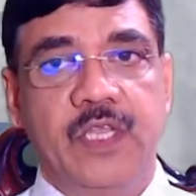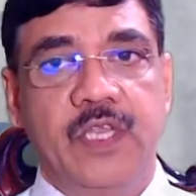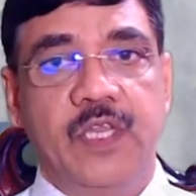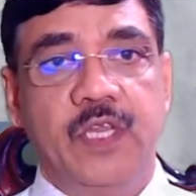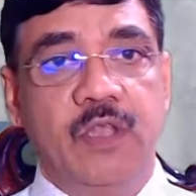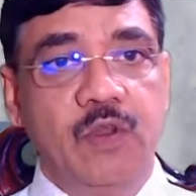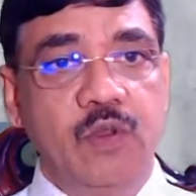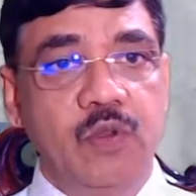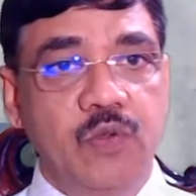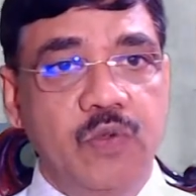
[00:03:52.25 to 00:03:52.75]

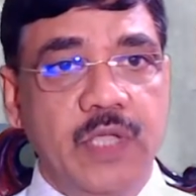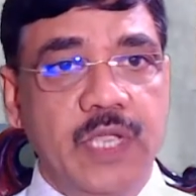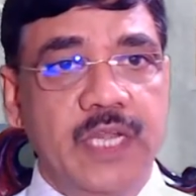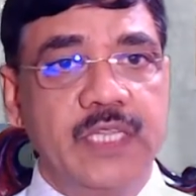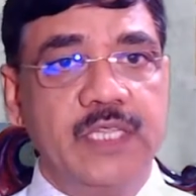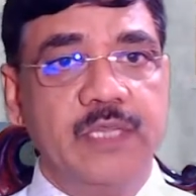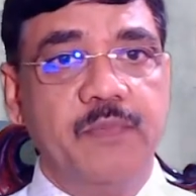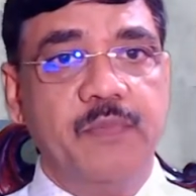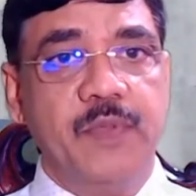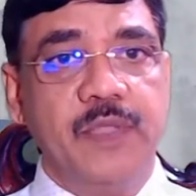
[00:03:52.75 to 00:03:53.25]
Now look
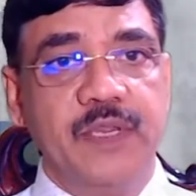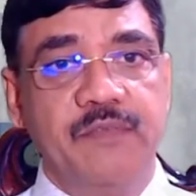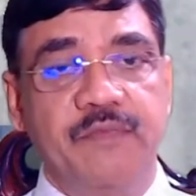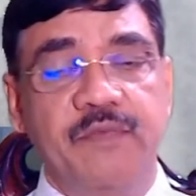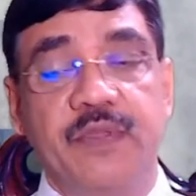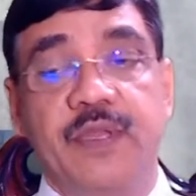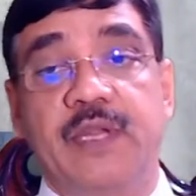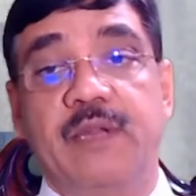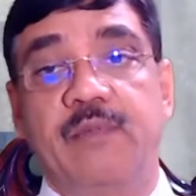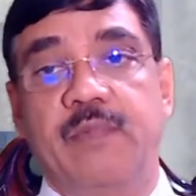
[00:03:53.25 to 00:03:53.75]
at the
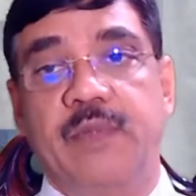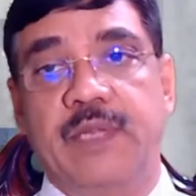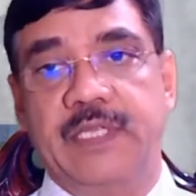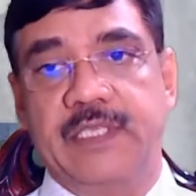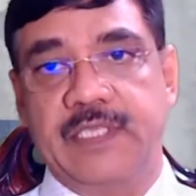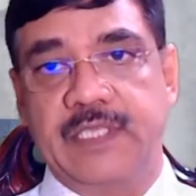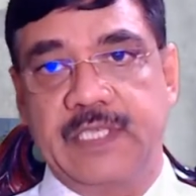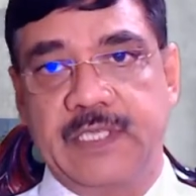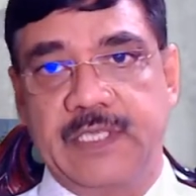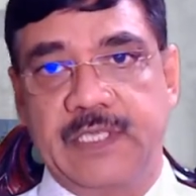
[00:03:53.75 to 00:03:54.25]
peripheral
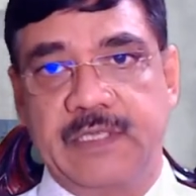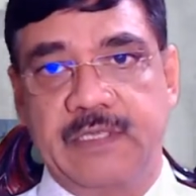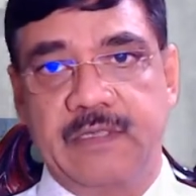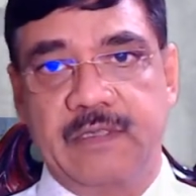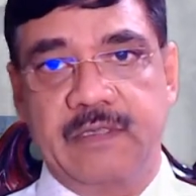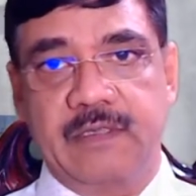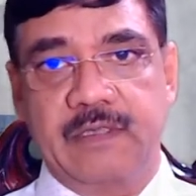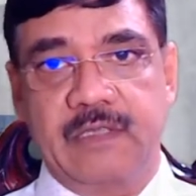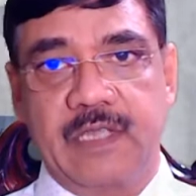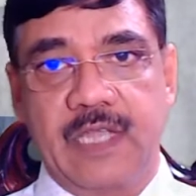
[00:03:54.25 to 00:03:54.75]
pulses
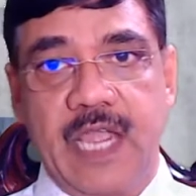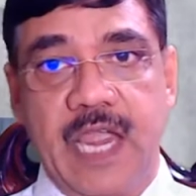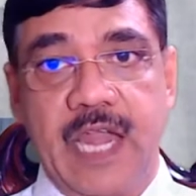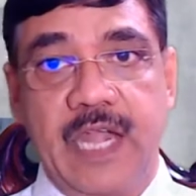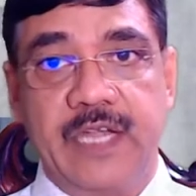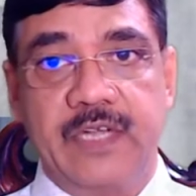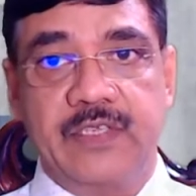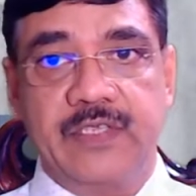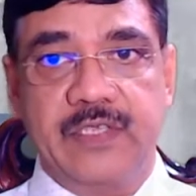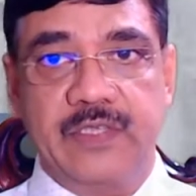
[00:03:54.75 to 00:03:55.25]

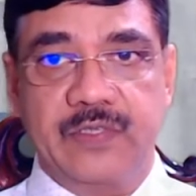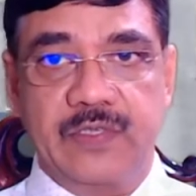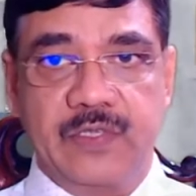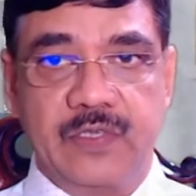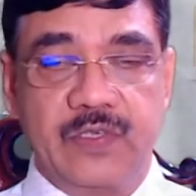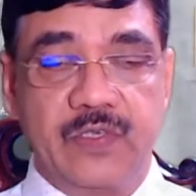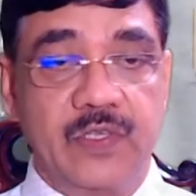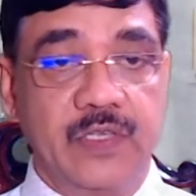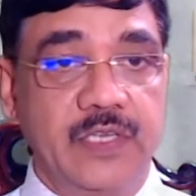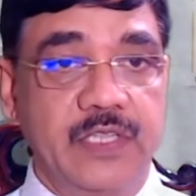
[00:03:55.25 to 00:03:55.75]
and
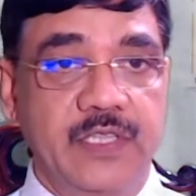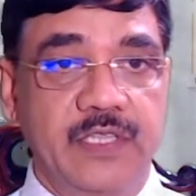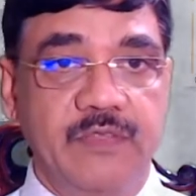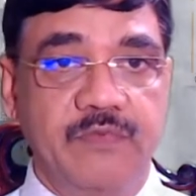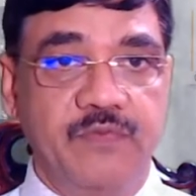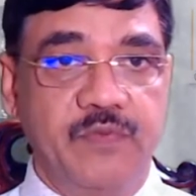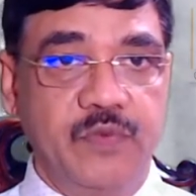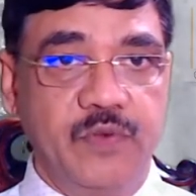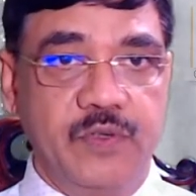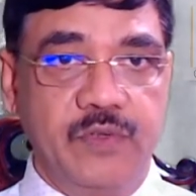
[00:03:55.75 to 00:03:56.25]
sensation in the
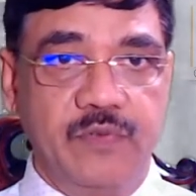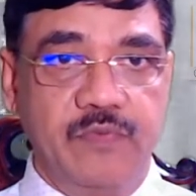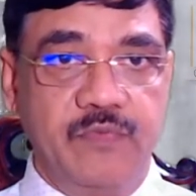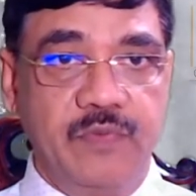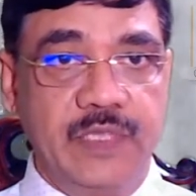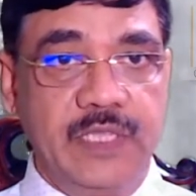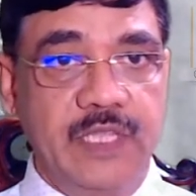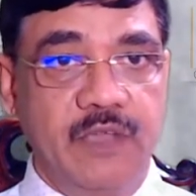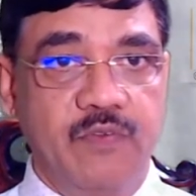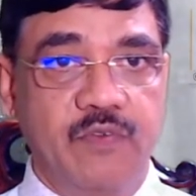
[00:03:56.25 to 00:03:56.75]
foot
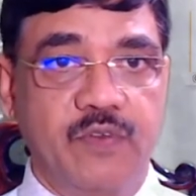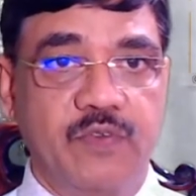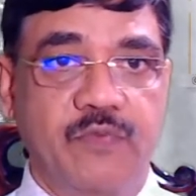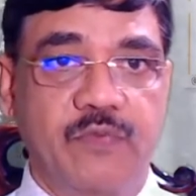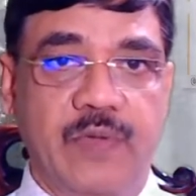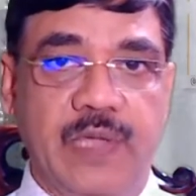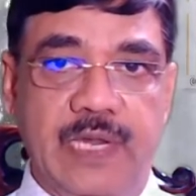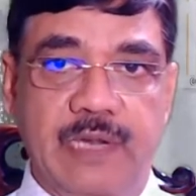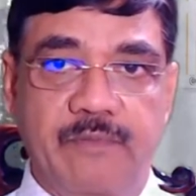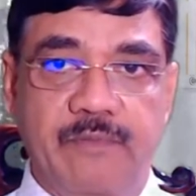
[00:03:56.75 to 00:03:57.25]
without fail.